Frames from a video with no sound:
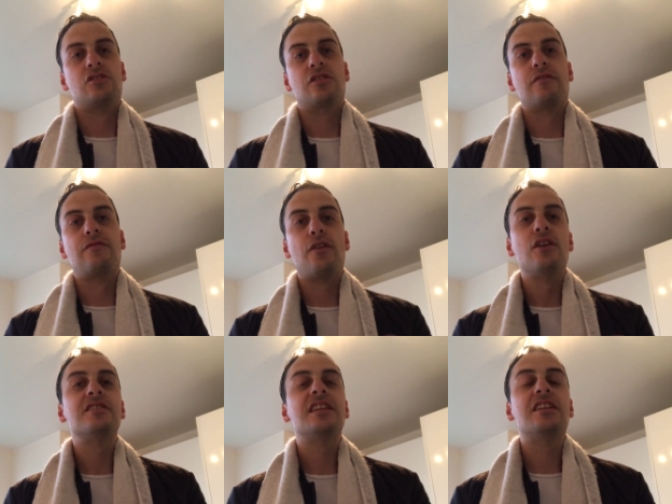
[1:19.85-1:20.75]
So the
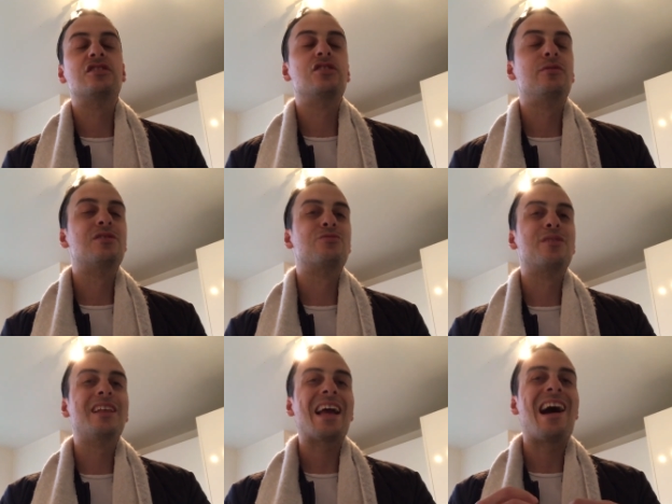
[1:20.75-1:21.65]
first thing to do is
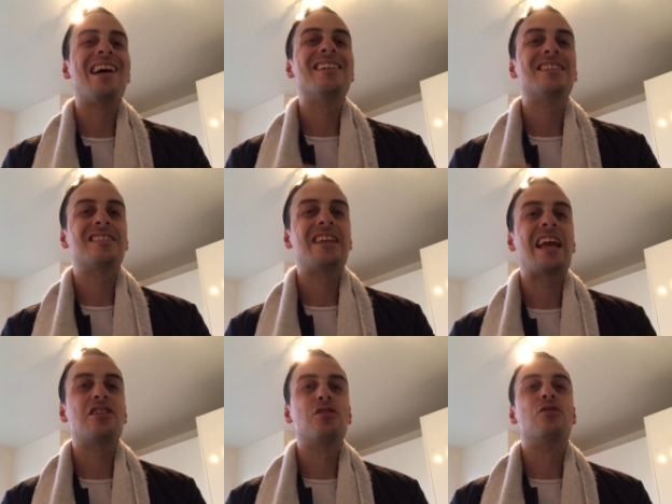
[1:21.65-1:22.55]
really
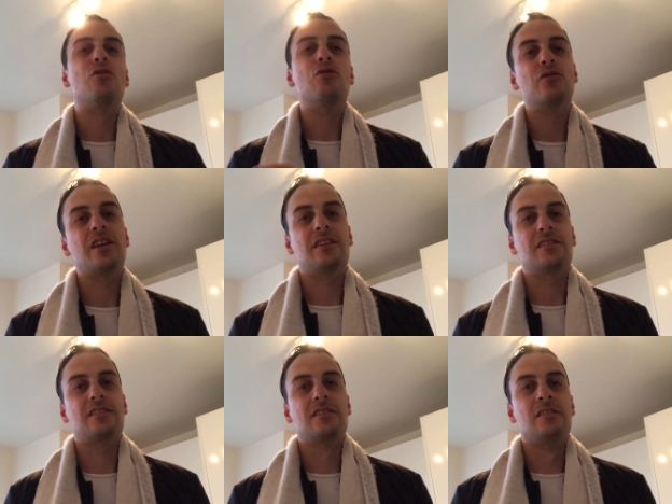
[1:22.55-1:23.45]
understand your
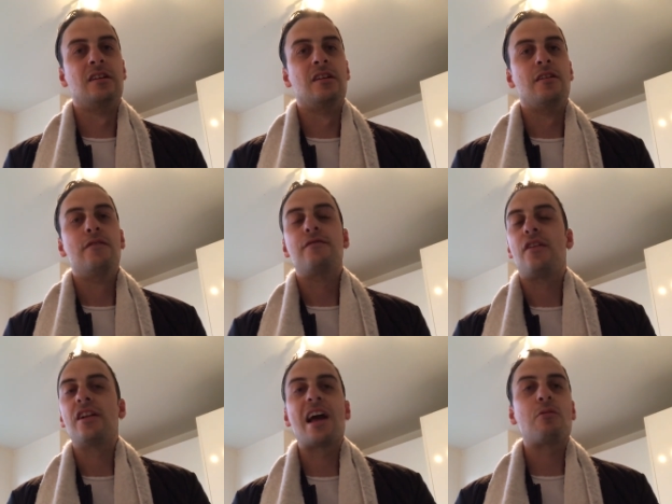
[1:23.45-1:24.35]
audience.
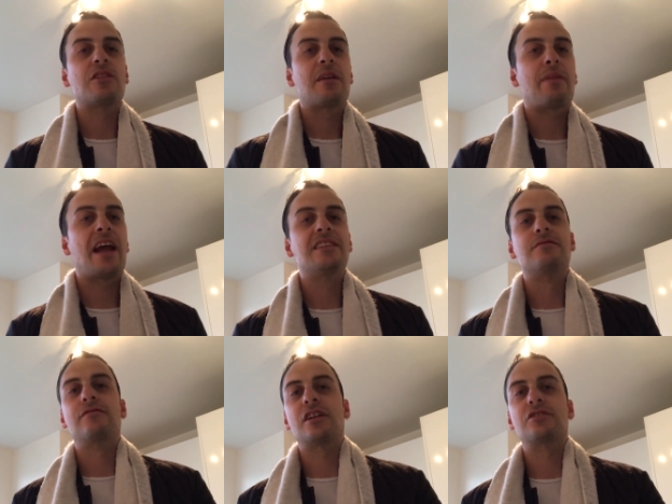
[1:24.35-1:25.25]
Find out what their pains
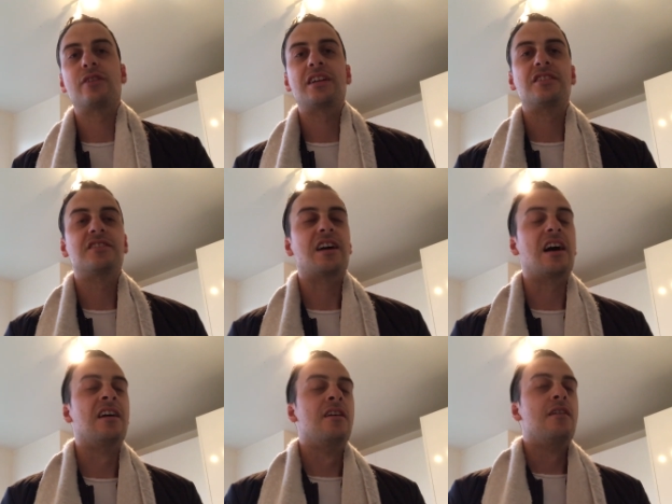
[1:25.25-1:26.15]
and frustrations
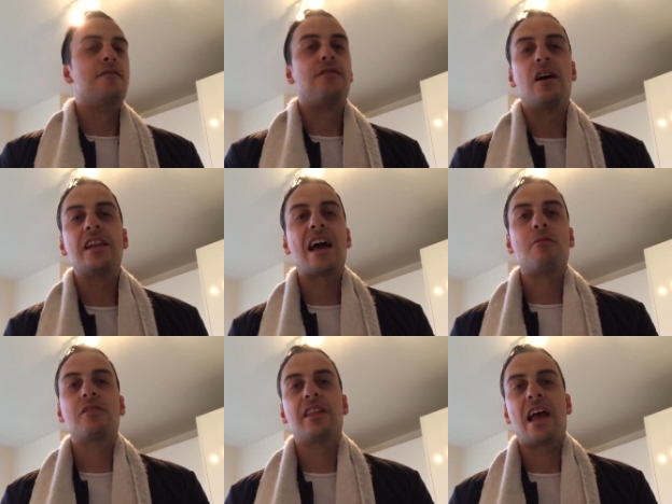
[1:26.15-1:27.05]
are. Find
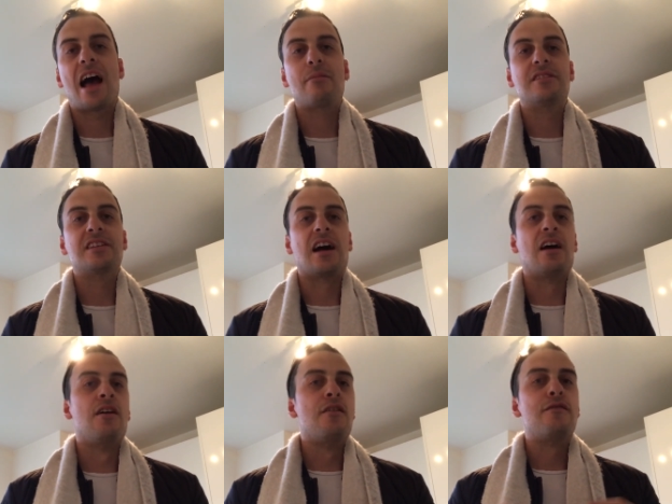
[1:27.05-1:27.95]
out what their habits
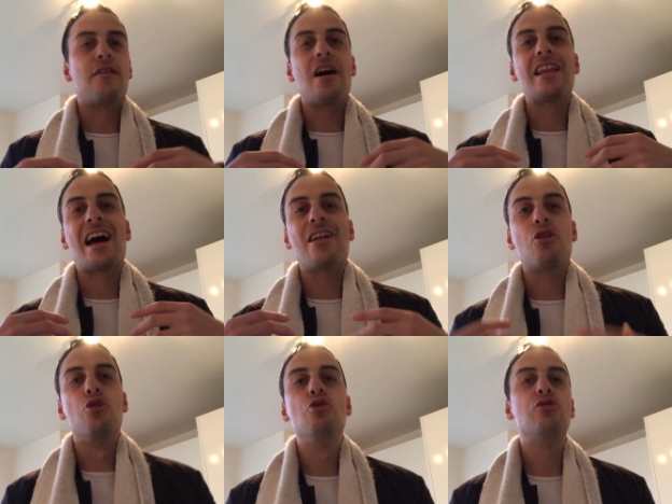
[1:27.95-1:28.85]
are. Find
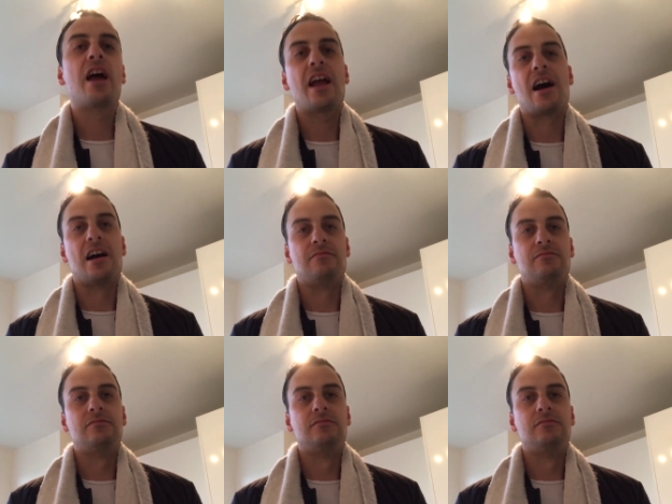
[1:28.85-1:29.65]
out who they are.